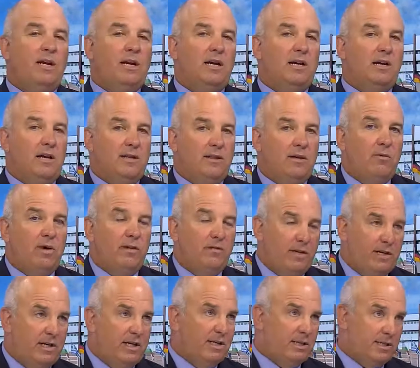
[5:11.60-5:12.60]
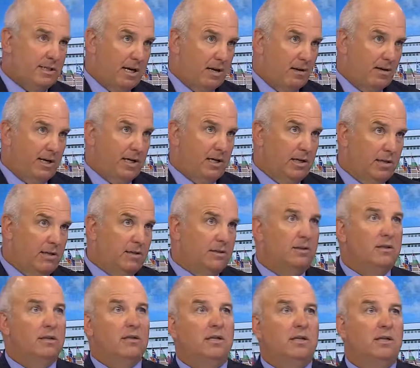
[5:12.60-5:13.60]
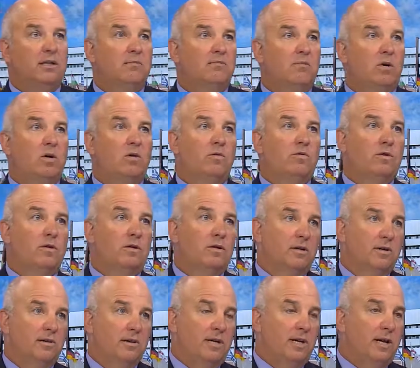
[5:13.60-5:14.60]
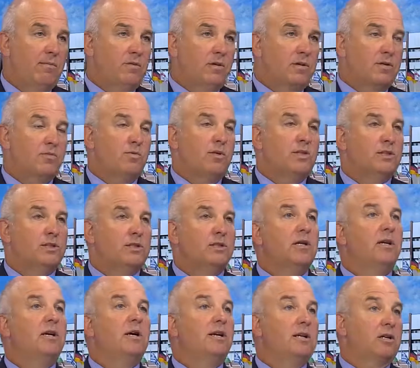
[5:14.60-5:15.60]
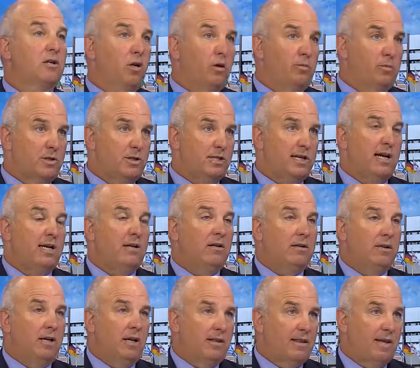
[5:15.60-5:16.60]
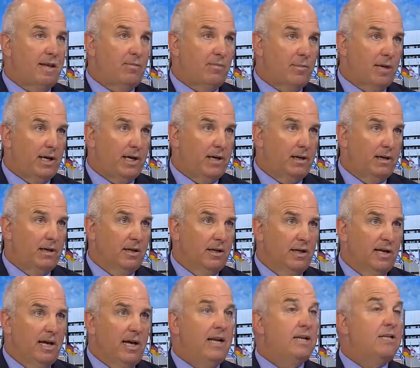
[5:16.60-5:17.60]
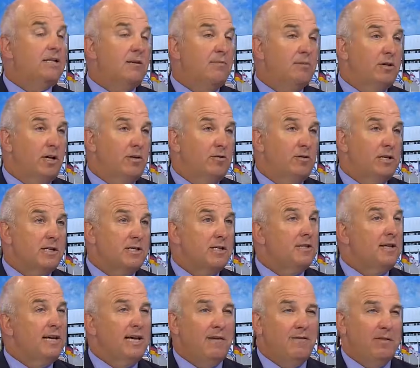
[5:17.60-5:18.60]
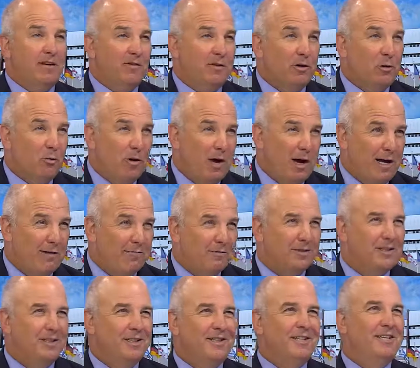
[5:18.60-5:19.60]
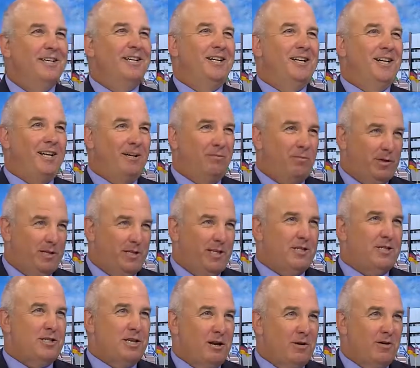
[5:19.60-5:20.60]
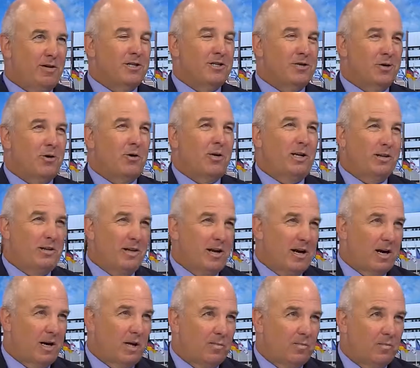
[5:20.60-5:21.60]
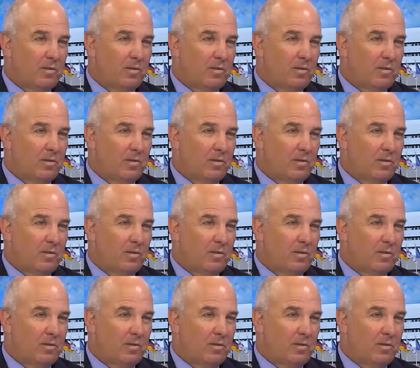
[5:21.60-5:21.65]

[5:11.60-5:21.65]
I think we have hysteria over the numbers, which on a global scale are not that big. And in some countries, they haven't even arrived, but the hysteria is already there.